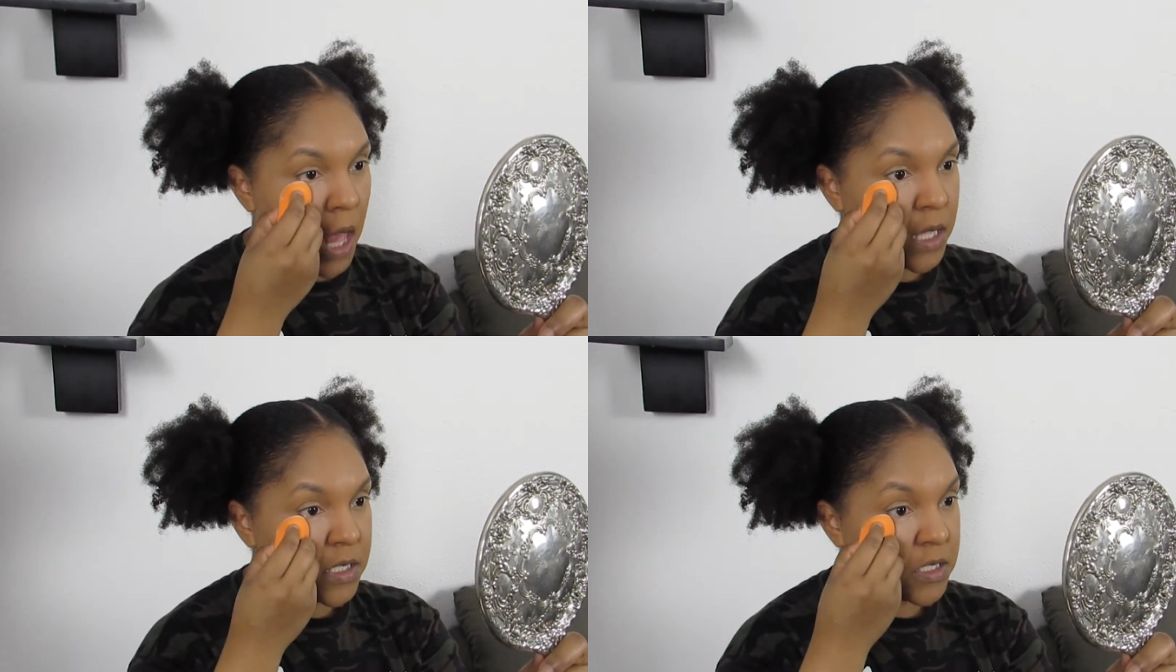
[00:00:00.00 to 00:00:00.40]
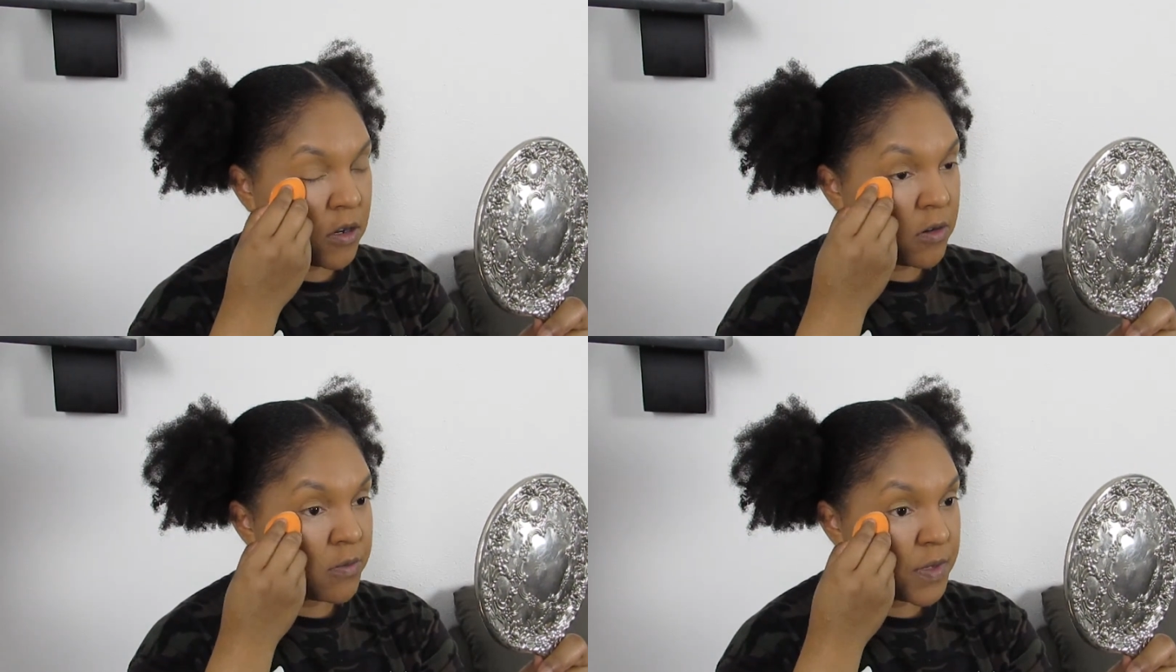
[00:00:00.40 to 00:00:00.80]

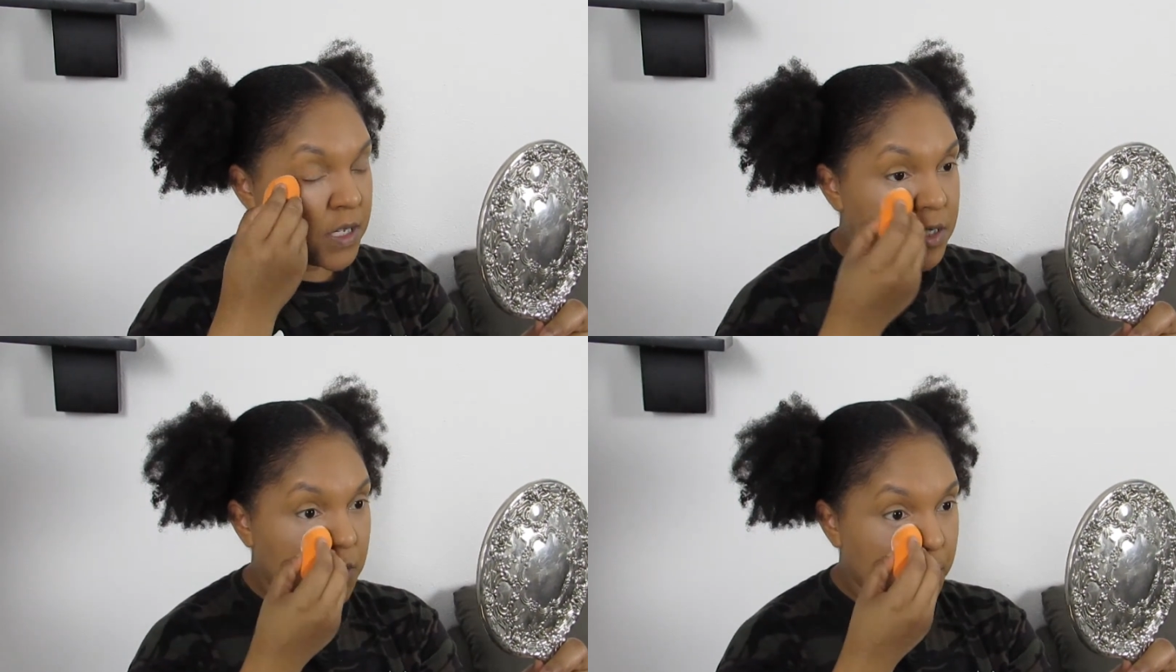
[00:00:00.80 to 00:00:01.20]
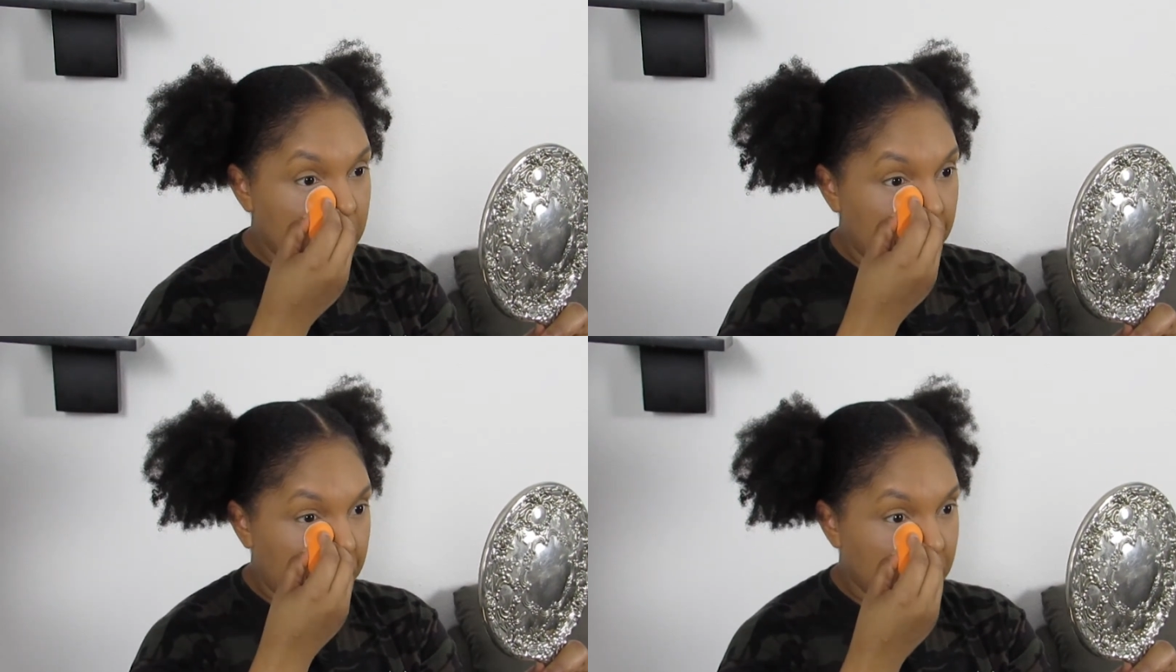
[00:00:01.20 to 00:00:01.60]
So it's
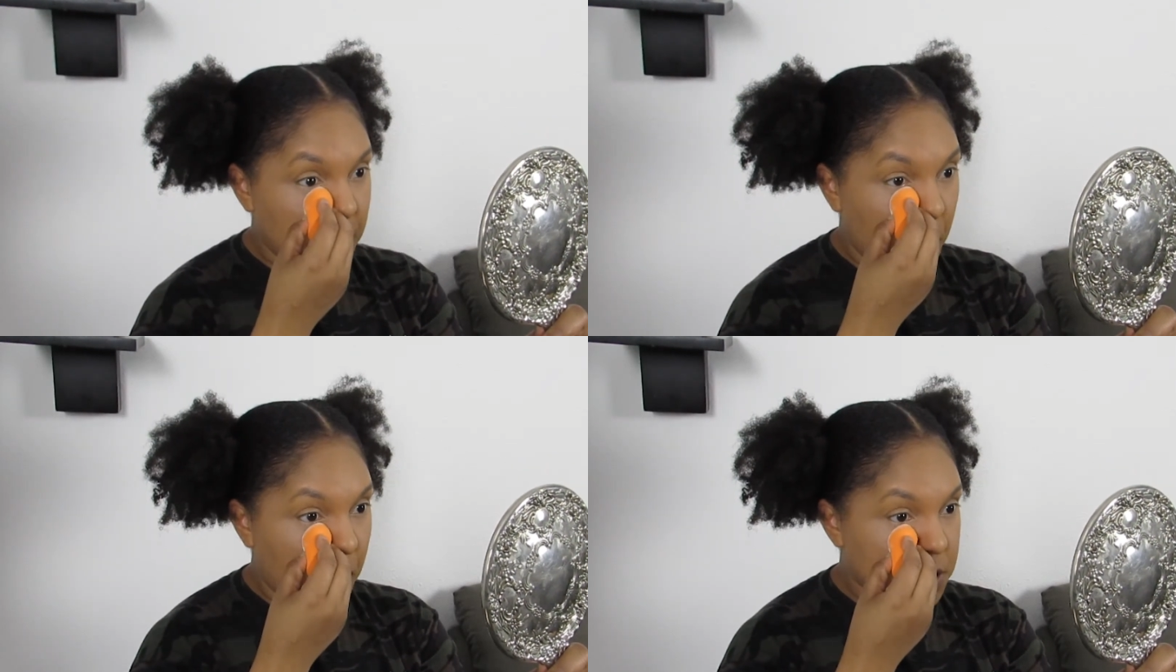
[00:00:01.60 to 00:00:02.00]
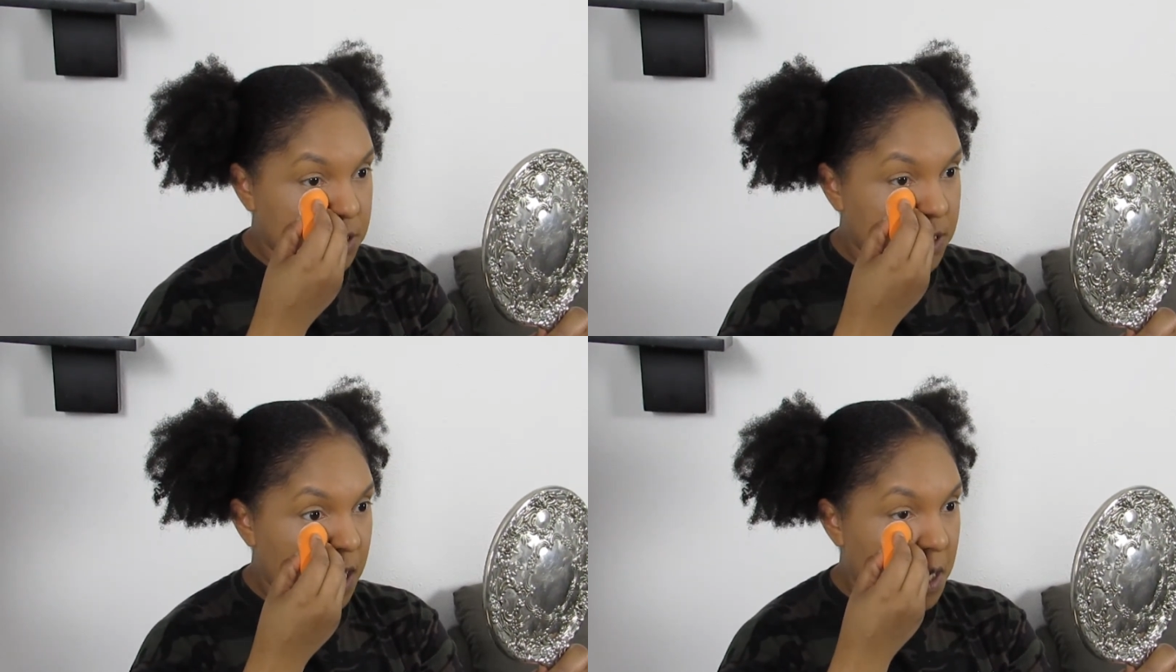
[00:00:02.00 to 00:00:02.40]
already pretty well
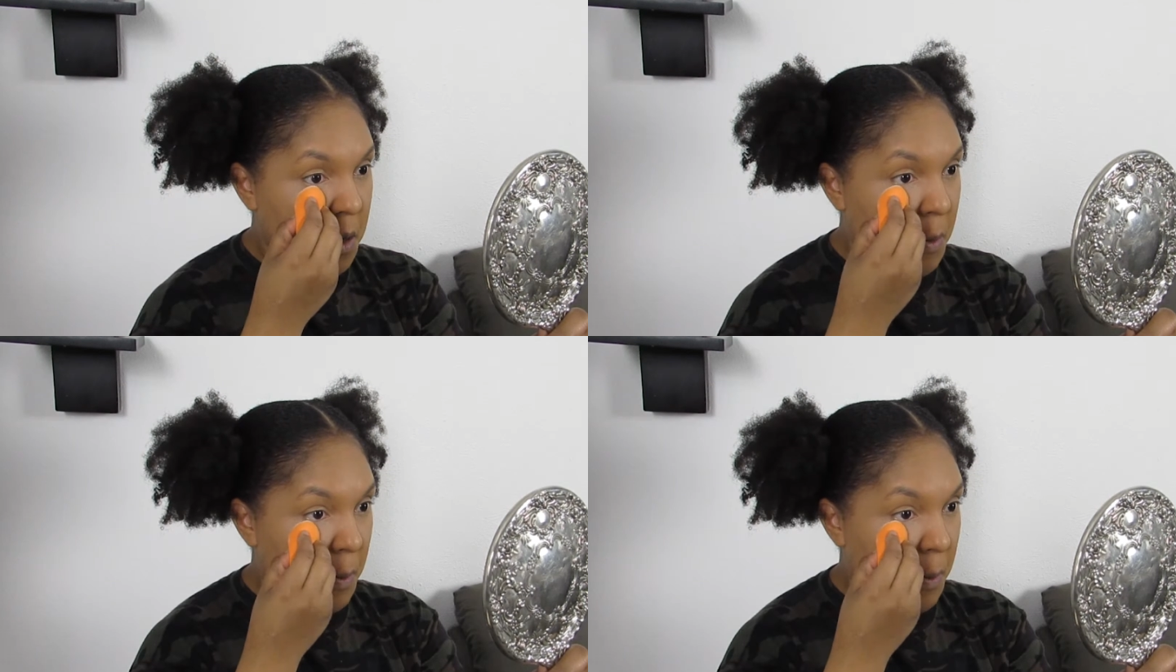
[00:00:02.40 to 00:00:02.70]
set,